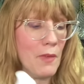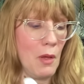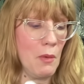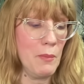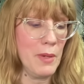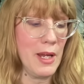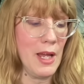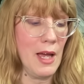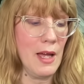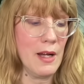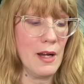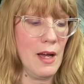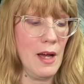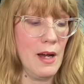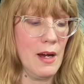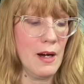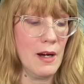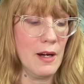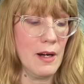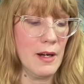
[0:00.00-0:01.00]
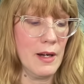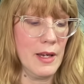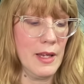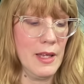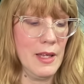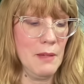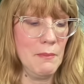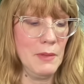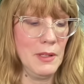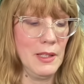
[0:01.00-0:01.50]
We got our
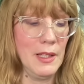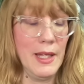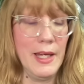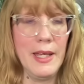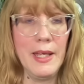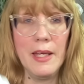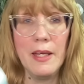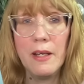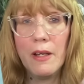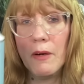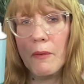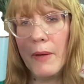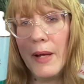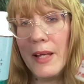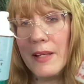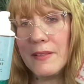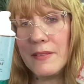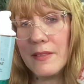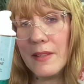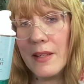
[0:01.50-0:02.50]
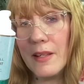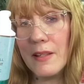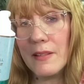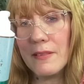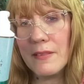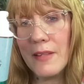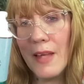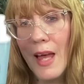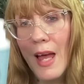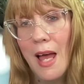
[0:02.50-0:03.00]
Himalayan
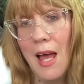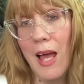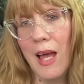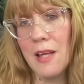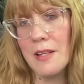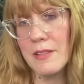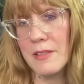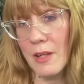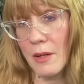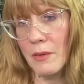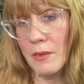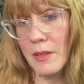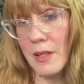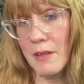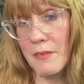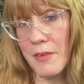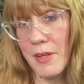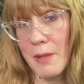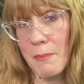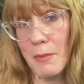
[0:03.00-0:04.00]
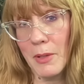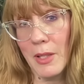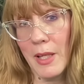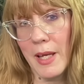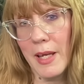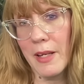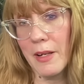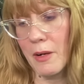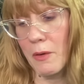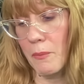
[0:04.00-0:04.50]
Oasis. Don't love
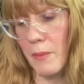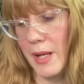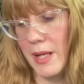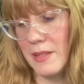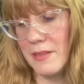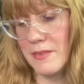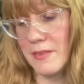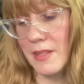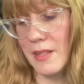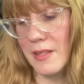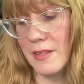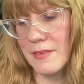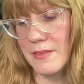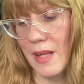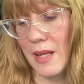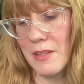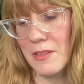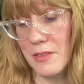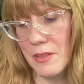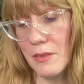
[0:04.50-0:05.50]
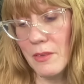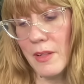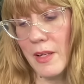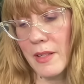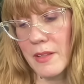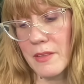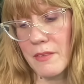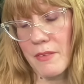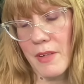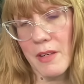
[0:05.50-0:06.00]
Himalayan Oasis. I do
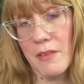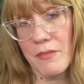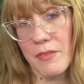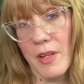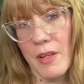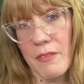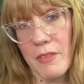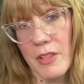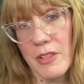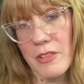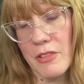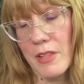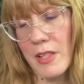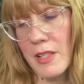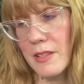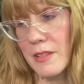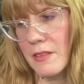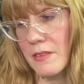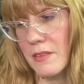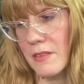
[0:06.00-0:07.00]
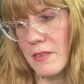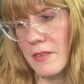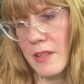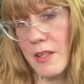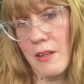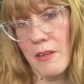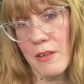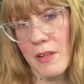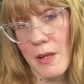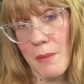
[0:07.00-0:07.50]
like the Rainfall Retreat. This is the
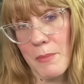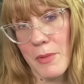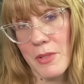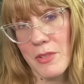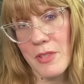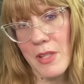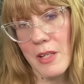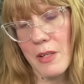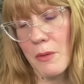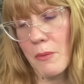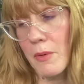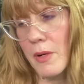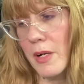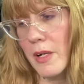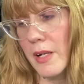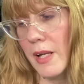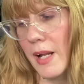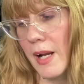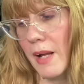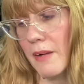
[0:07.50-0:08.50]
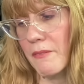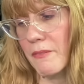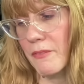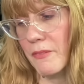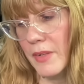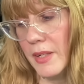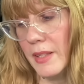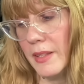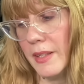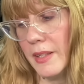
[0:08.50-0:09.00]
Cucumber Cedarwood, and I
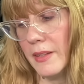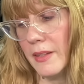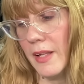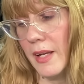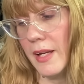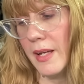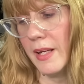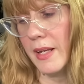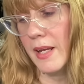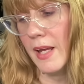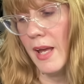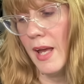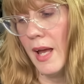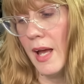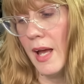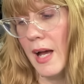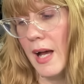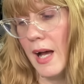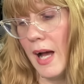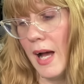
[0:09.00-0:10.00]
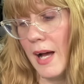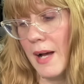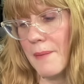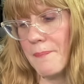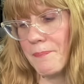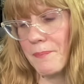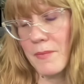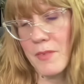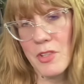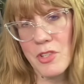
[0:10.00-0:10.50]
really like
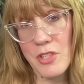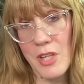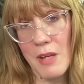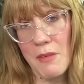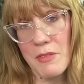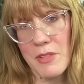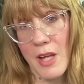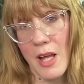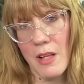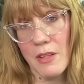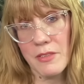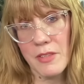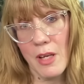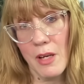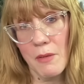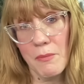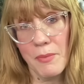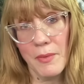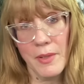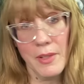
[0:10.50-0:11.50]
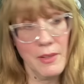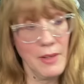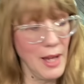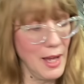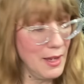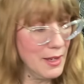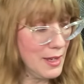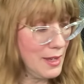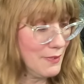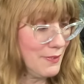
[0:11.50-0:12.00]
the shave gel. So hopefully you
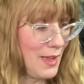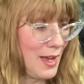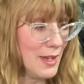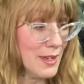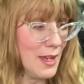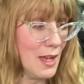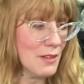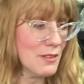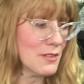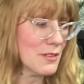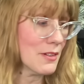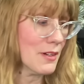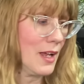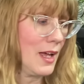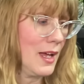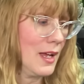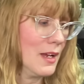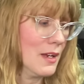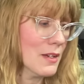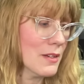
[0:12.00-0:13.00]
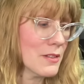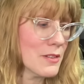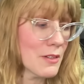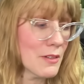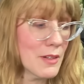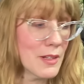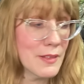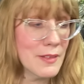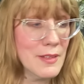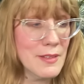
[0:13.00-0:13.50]
got that yesterday
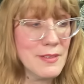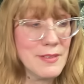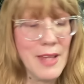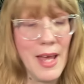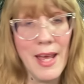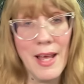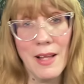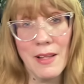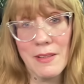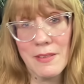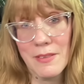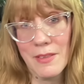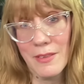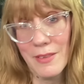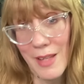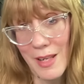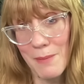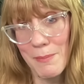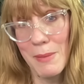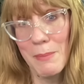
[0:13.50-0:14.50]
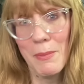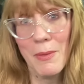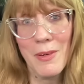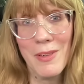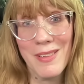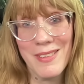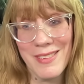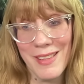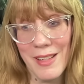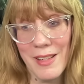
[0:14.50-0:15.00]
during the sale. So a lot of people
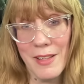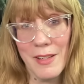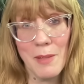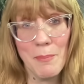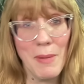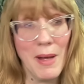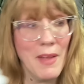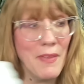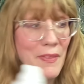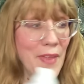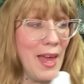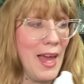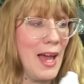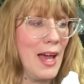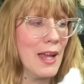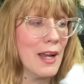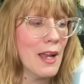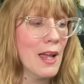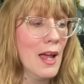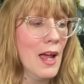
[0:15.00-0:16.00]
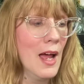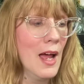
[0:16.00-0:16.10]
are excited about that.